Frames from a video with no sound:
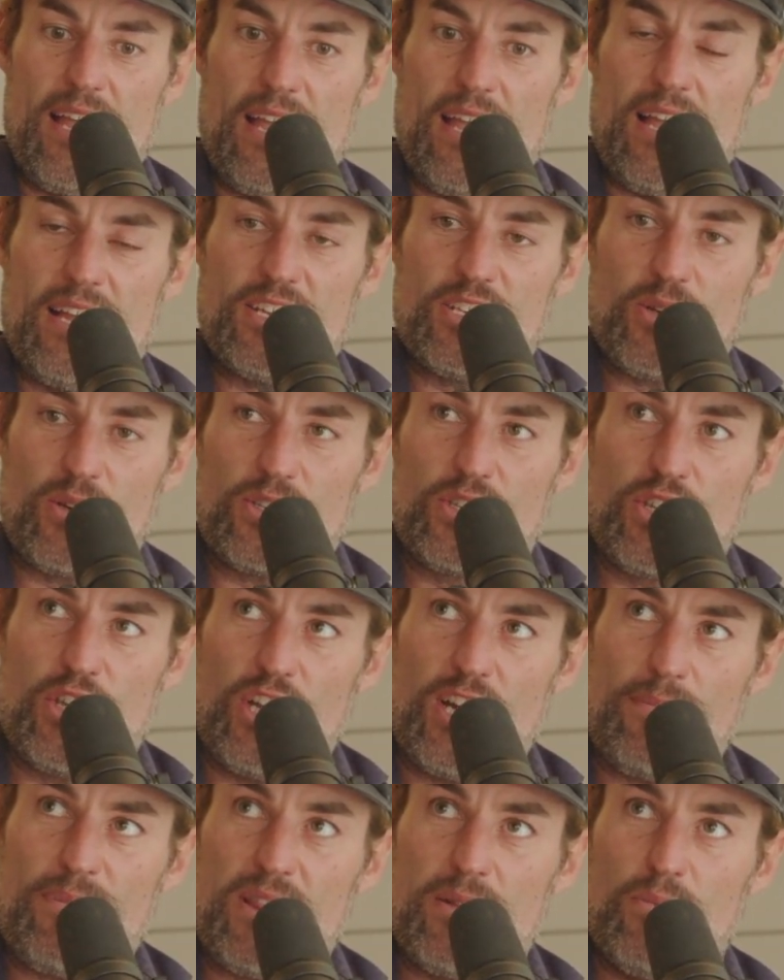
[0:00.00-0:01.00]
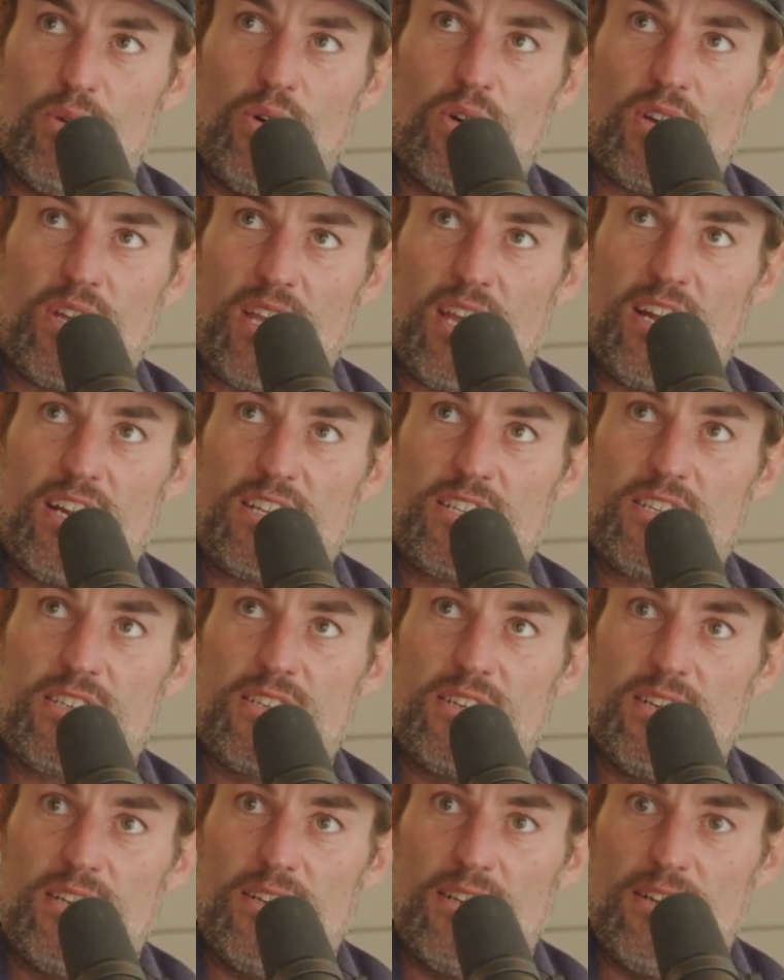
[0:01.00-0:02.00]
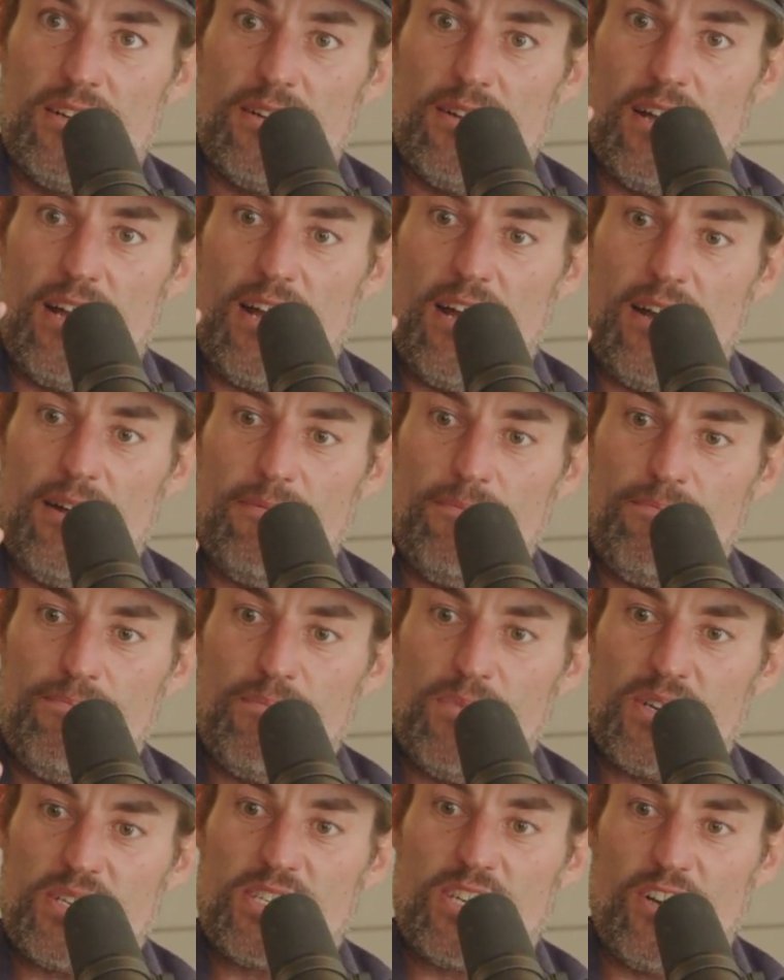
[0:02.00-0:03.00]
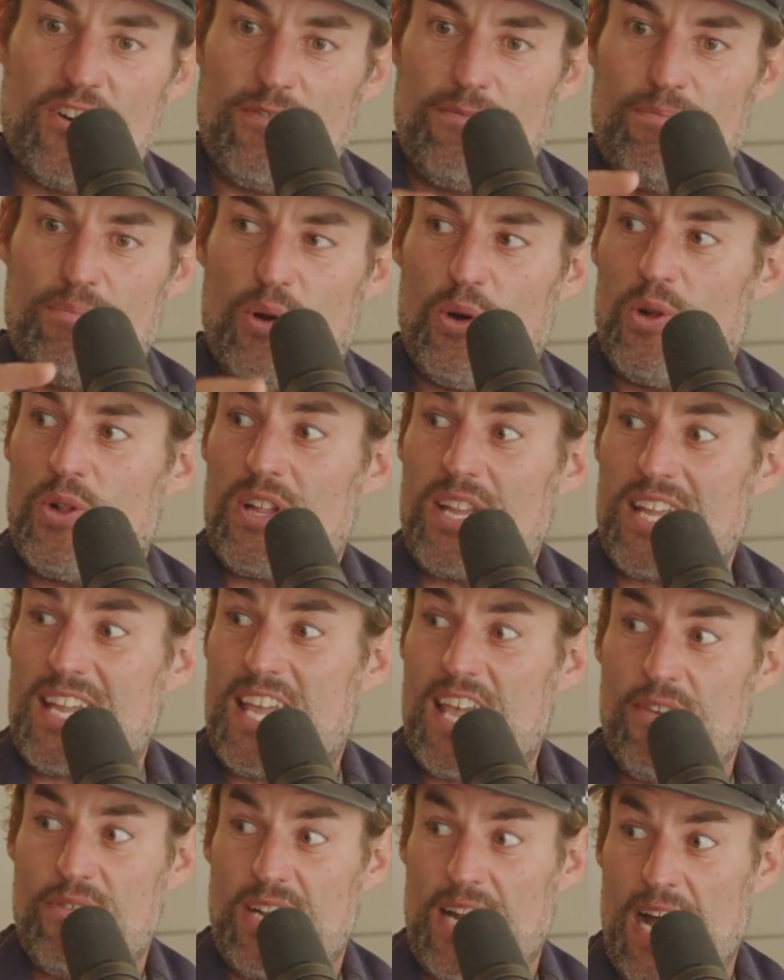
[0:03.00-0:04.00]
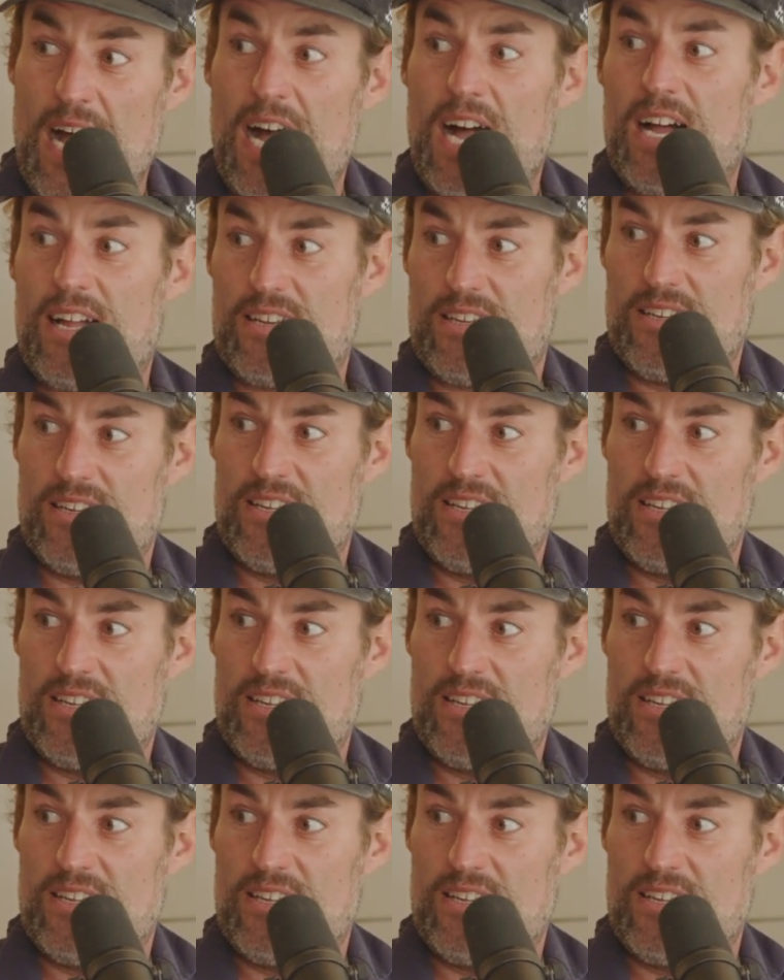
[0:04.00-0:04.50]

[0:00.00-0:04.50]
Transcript: And so I turn up in the morning, and it's myself, Pauly, and Kevin Hart.